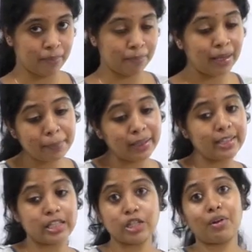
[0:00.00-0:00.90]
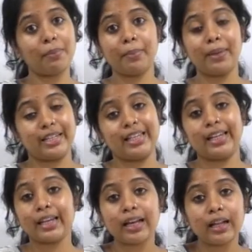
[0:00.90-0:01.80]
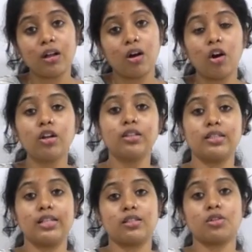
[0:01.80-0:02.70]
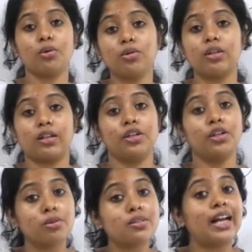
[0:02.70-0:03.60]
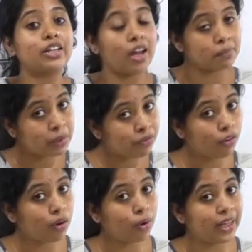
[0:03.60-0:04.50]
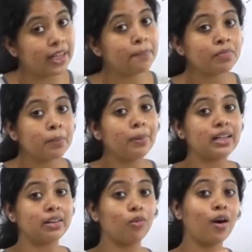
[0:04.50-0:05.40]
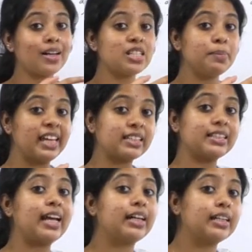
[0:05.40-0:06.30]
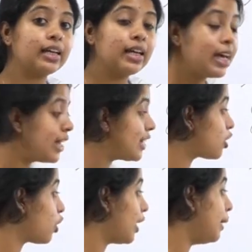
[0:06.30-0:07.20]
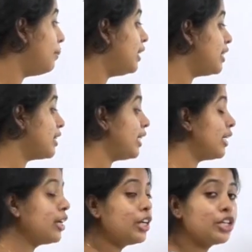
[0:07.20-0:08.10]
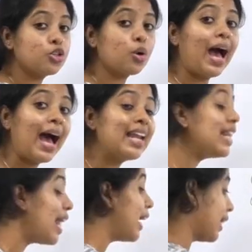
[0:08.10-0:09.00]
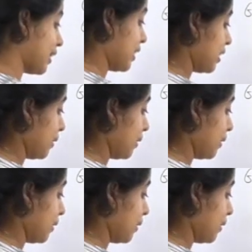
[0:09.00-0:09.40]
Maybe this is from a material or this is through the news that you have been following, but what is being checked is your ability to analyze.